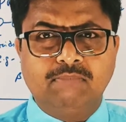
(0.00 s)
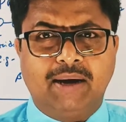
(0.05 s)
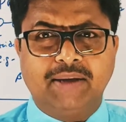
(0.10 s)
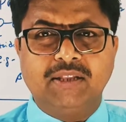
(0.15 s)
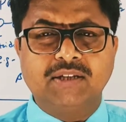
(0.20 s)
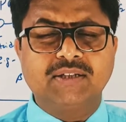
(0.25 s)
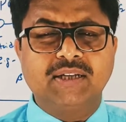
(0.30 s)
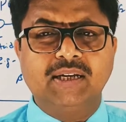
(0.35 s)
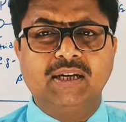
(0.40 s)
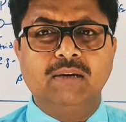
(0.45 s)
by
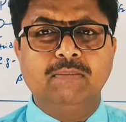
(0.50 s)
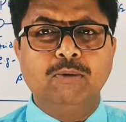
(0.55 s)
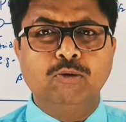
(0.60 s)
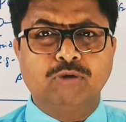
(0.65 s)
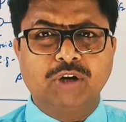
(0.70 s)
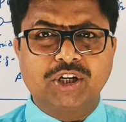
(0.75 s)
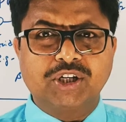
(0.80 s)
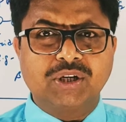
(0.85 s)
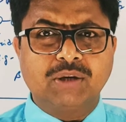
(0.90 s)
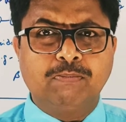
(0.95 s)
the single
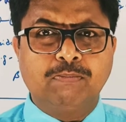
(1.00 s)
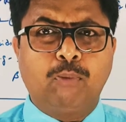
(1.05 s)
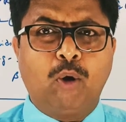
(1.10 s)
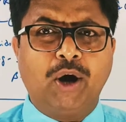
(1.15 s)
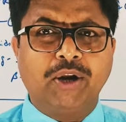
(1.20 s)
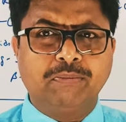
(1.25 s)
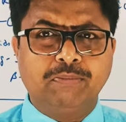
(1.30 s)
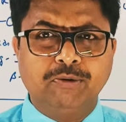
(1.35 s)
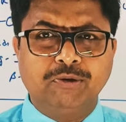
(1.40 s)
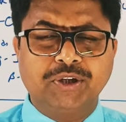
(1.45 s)
mutation,
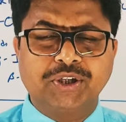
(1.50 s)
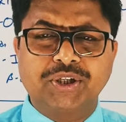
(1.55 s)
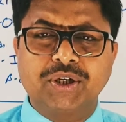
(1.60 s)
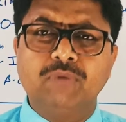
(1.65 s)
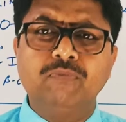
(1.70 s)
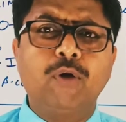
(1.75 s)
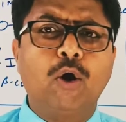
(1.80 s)
point mutation.